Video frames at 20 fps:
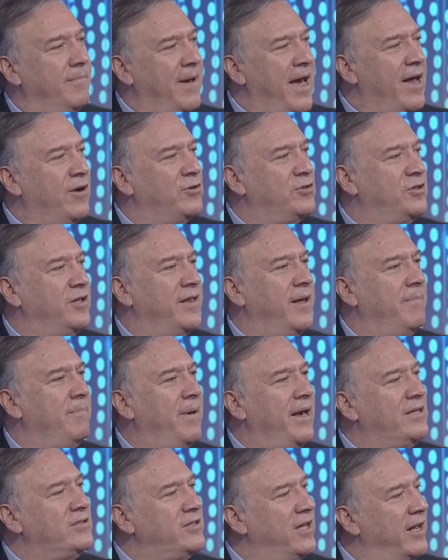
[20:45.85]
matters to them
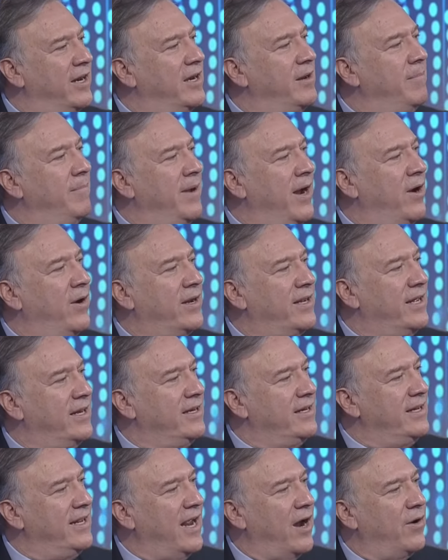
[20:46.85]
based on an
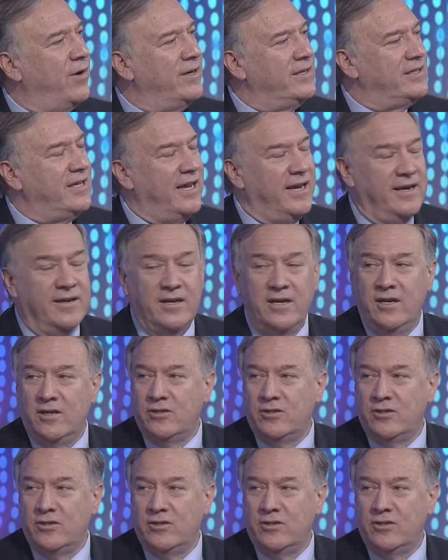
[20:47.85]
American guarantee.